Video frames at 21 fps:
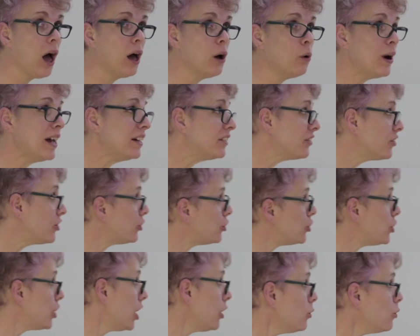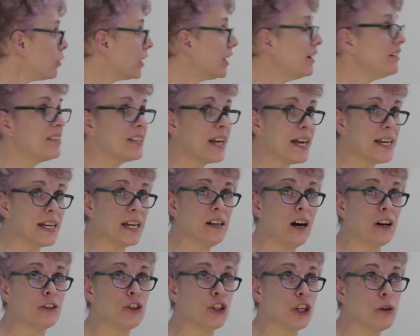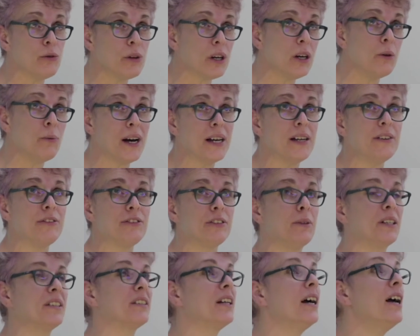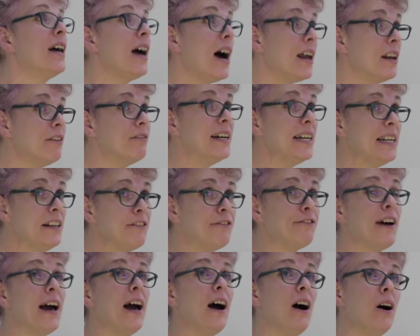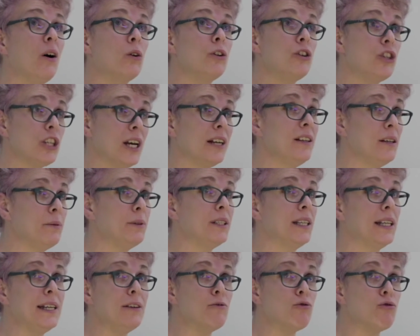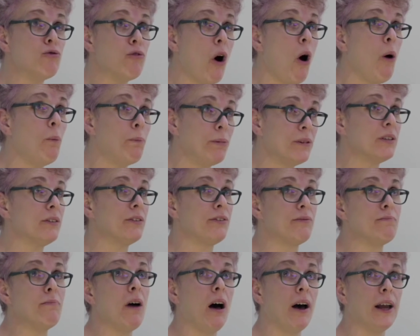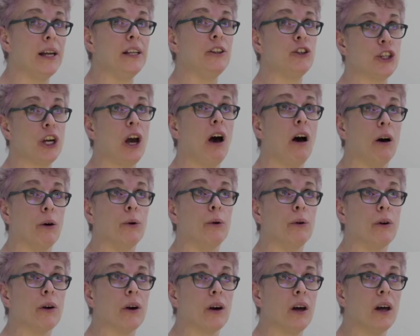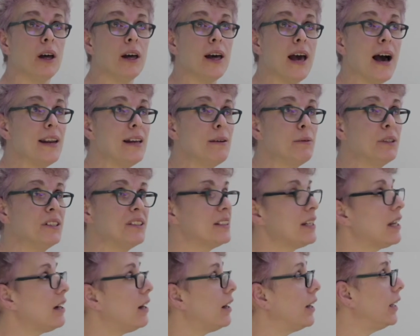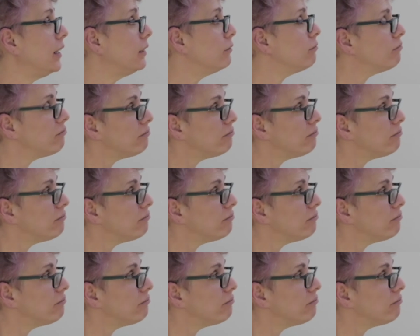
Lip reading: Where's the joke? He's taken our joke away from us. And I really felt genuinely robbed of my joke. And it was like...